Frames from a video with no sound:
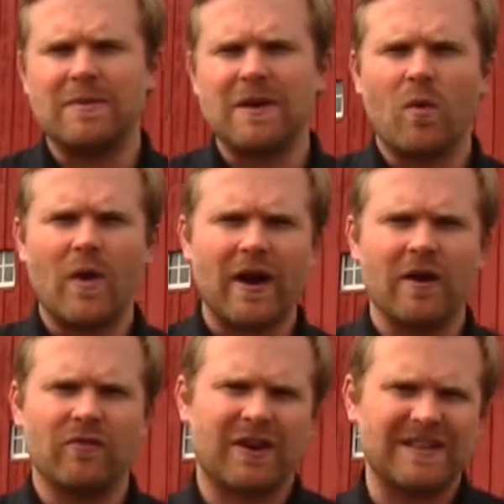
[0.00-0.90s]
to be aware
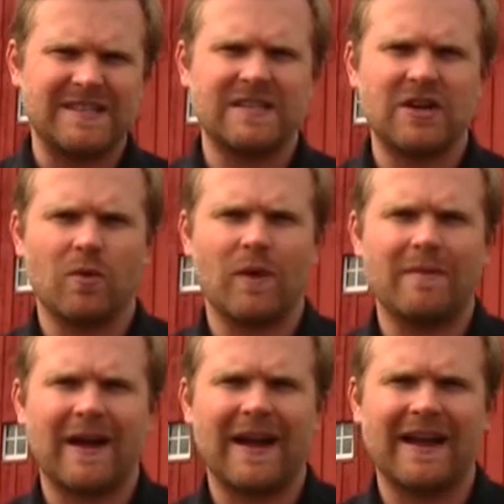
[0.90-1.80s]
of or consider when
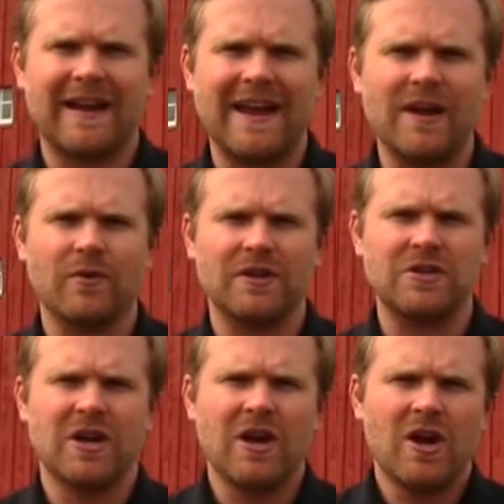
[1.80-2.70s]
buying an acreage